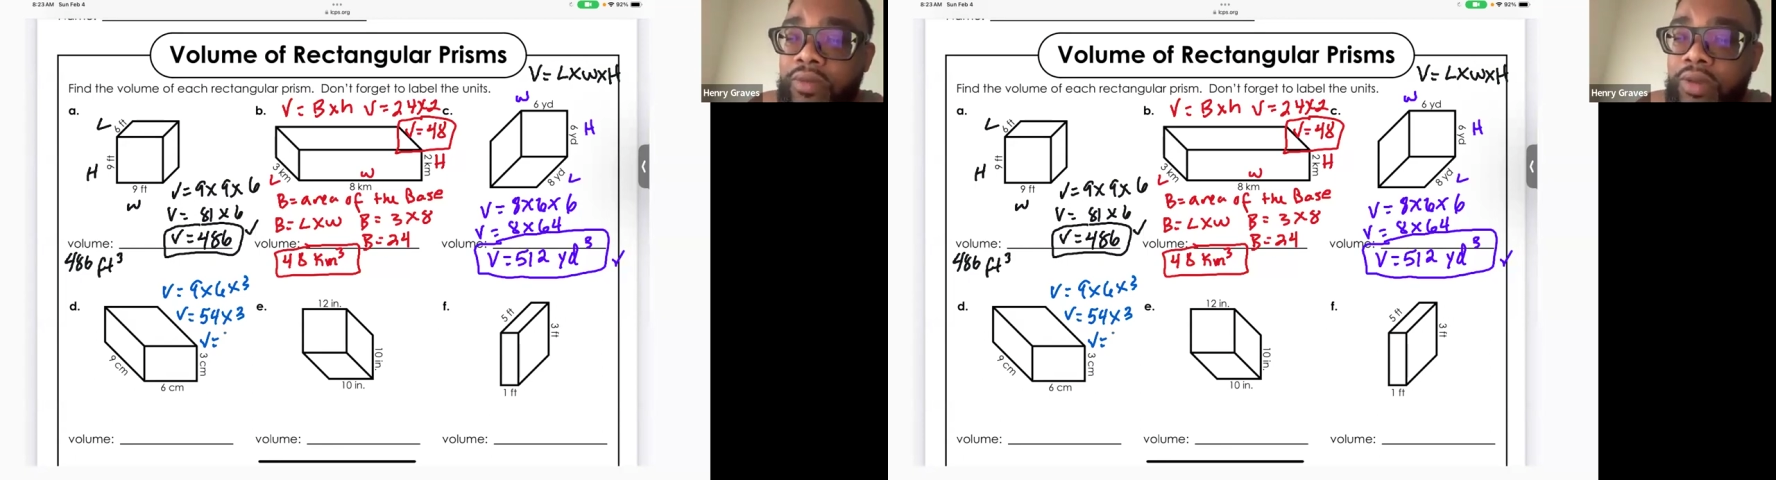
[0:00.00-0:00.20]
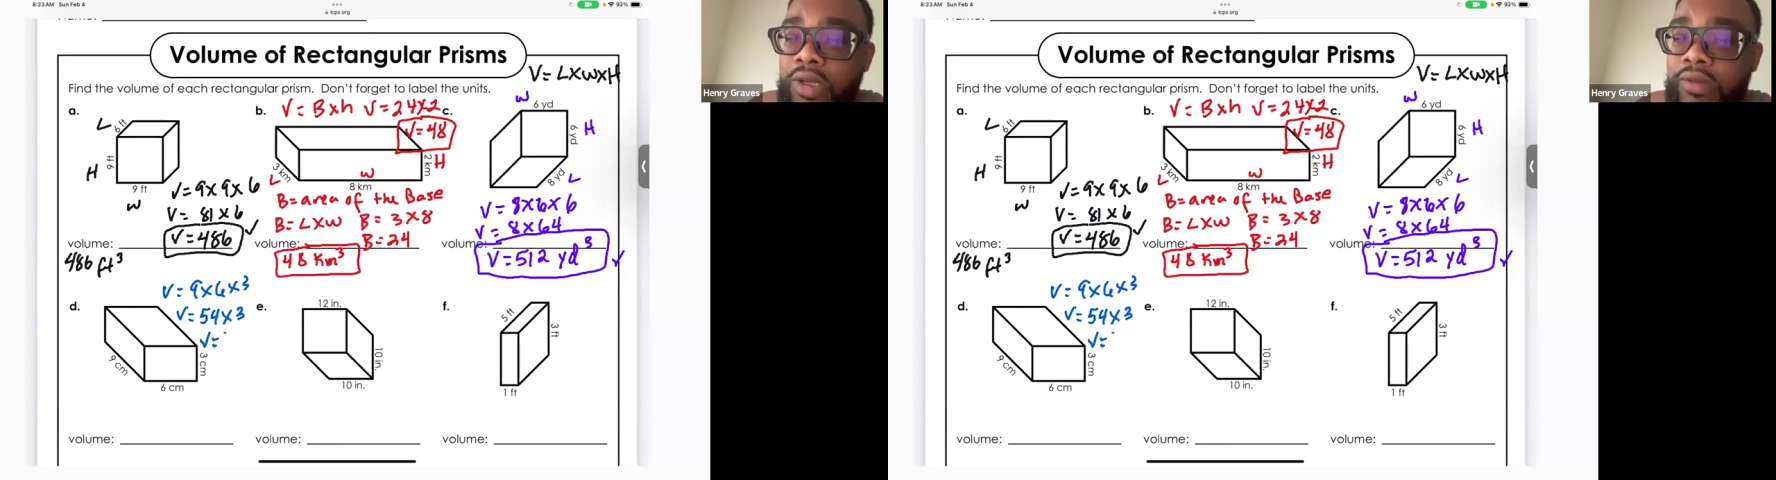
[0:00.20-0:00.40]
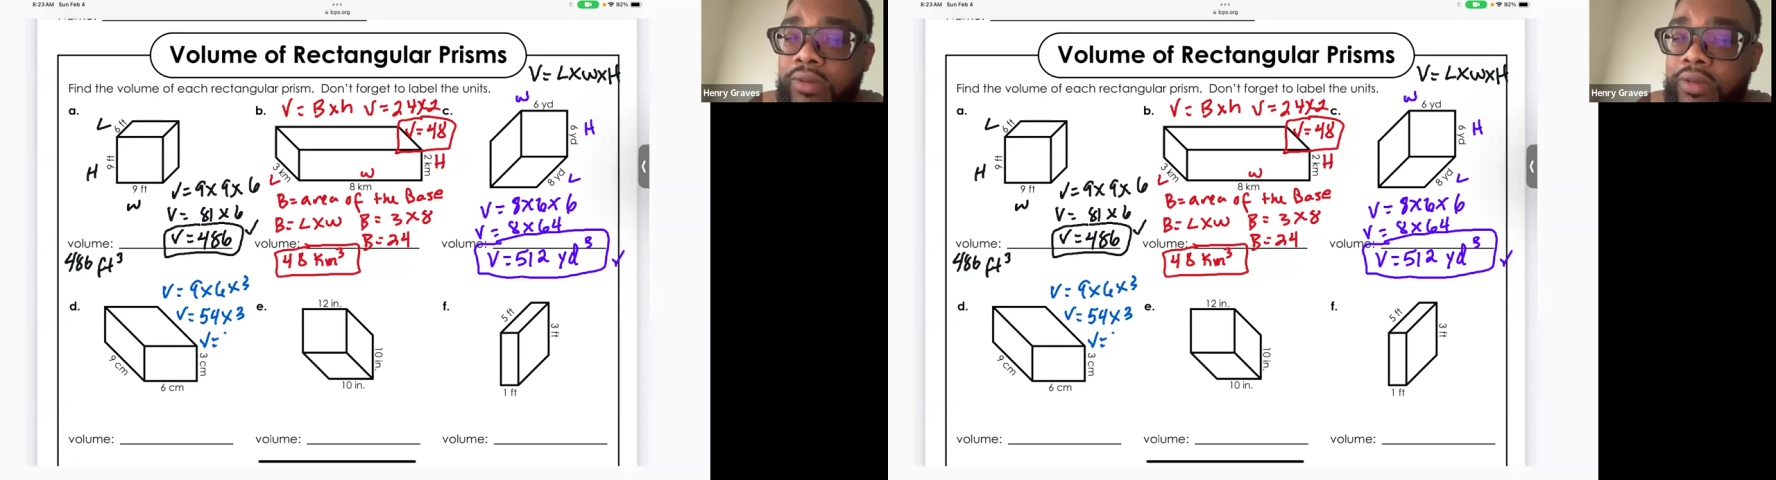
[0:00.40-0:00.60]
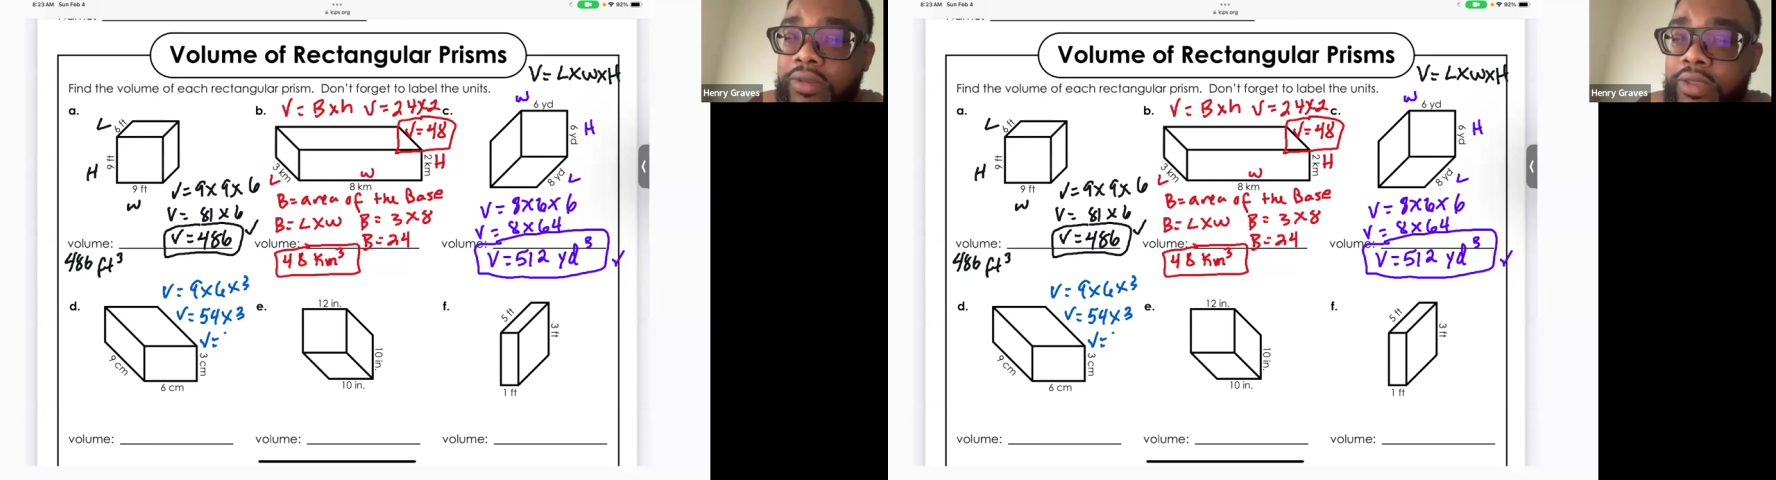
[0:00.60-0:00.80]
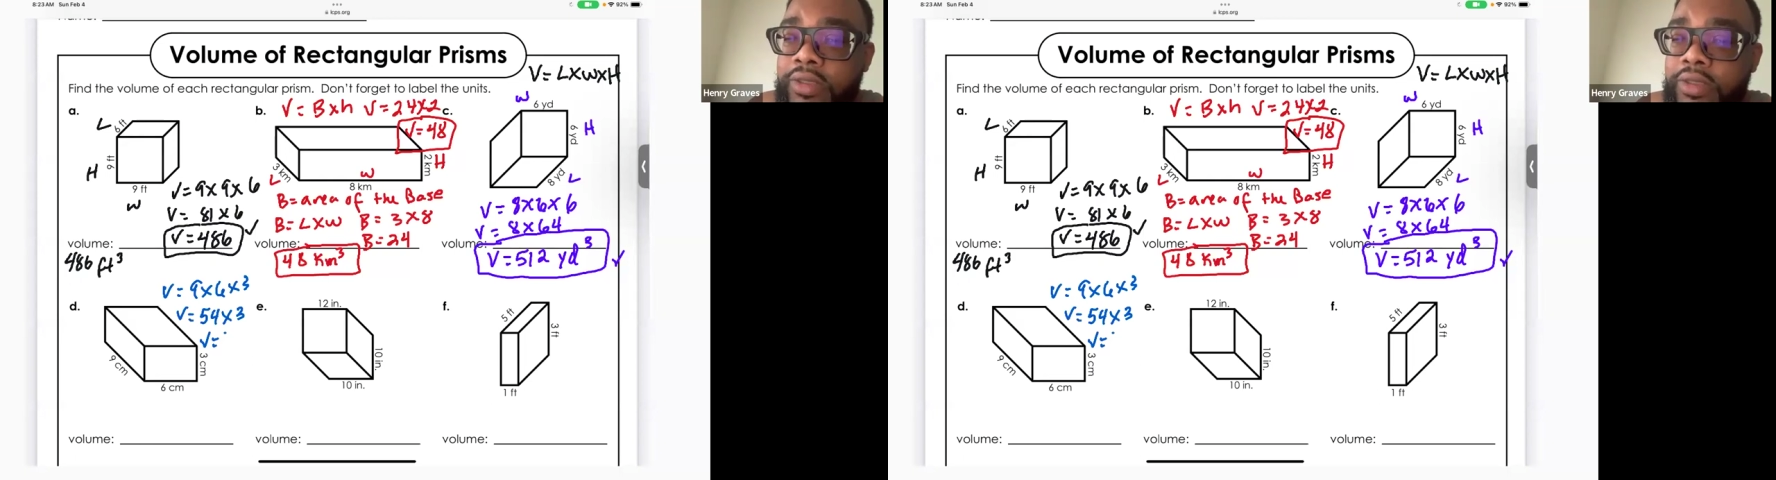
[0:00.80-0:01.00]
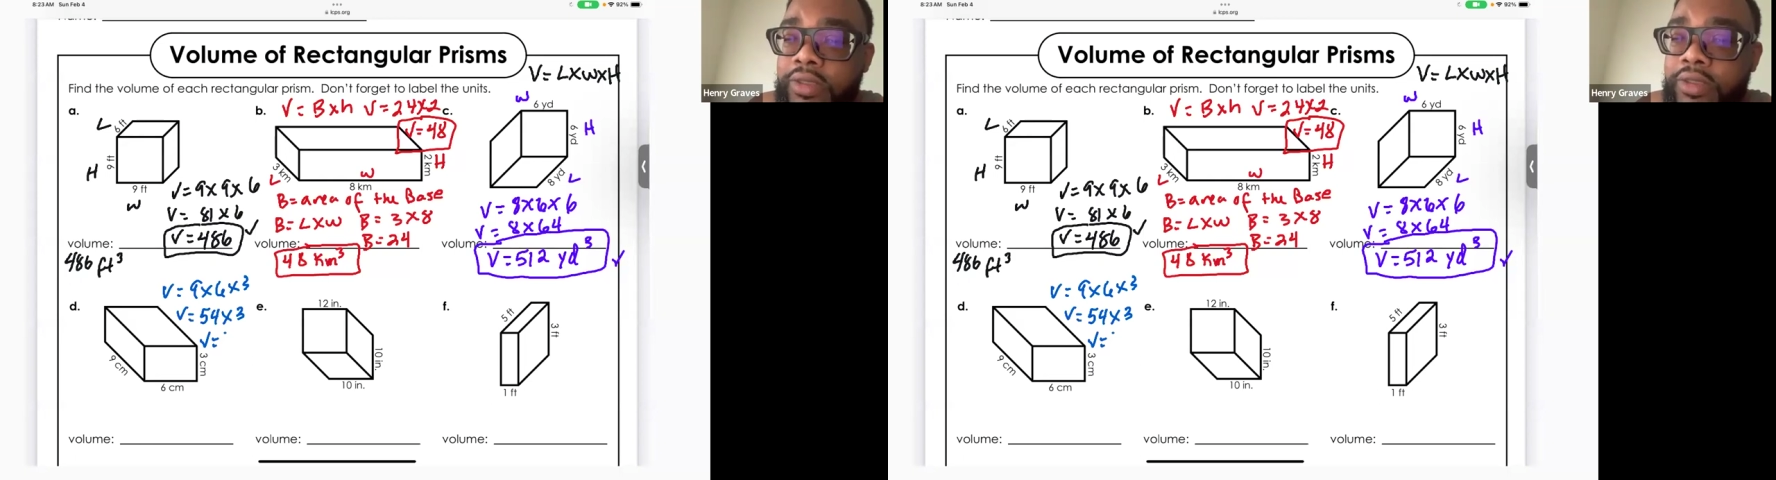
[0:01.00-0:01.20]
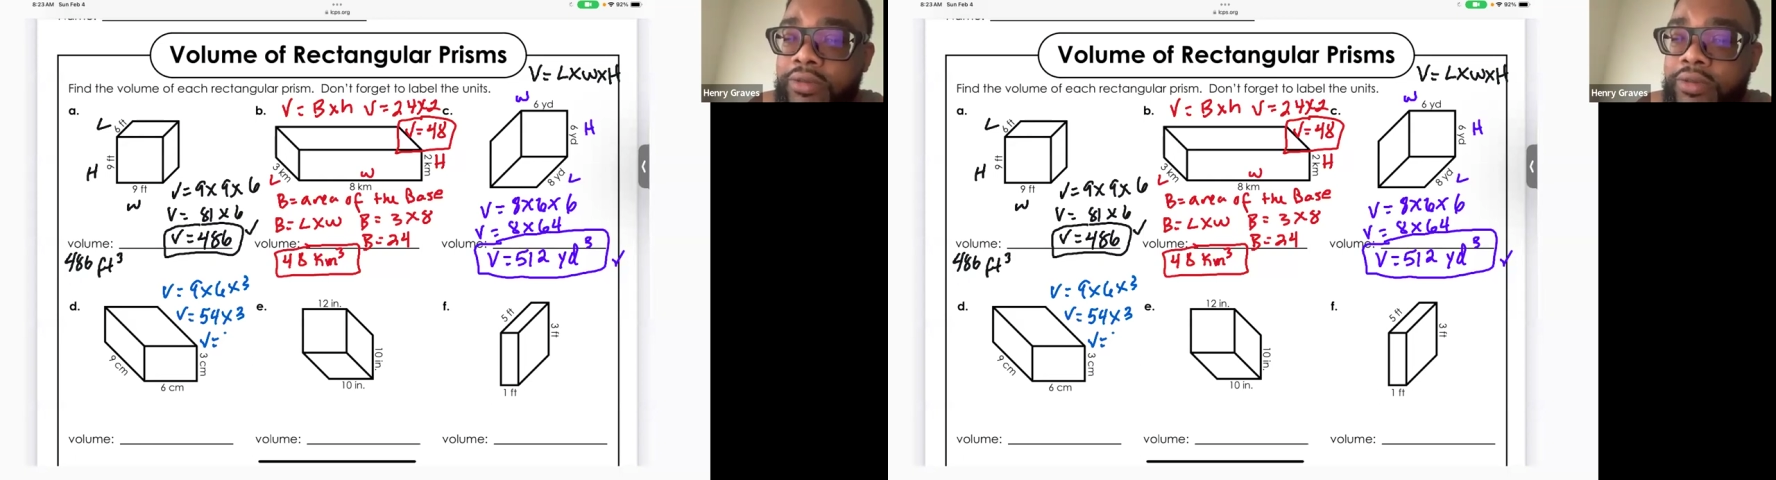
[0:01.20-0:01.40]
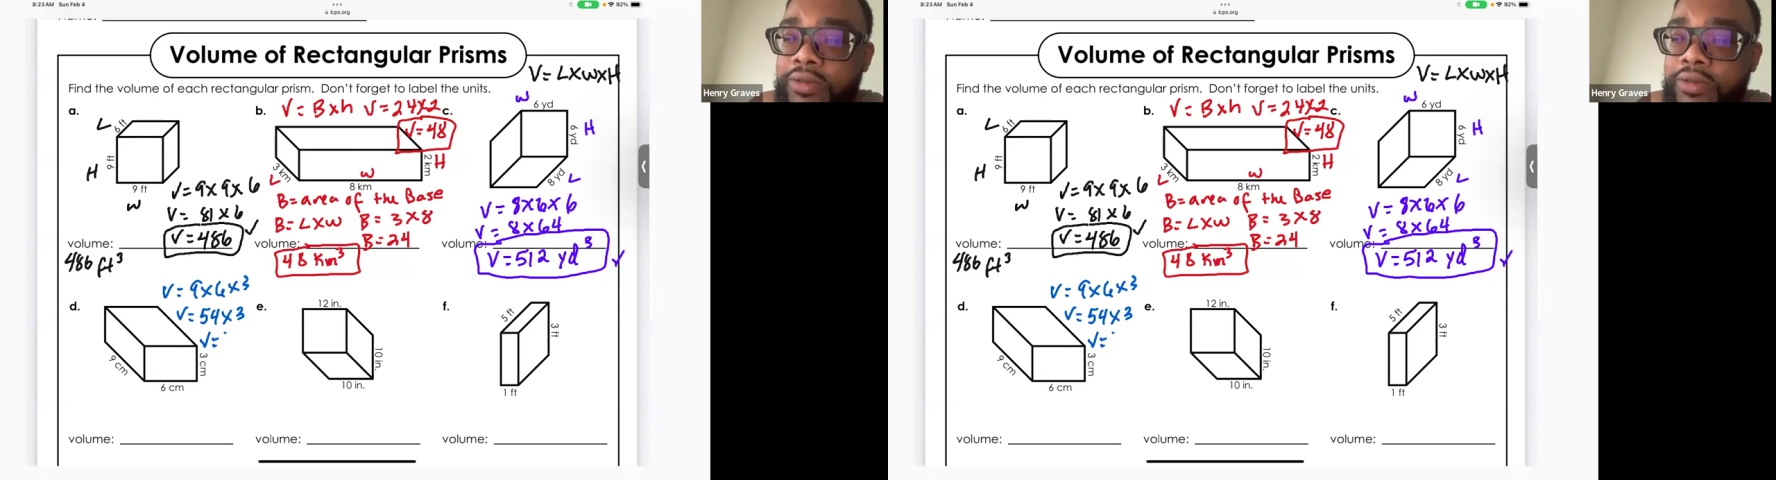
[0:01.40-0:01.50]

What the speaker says: 162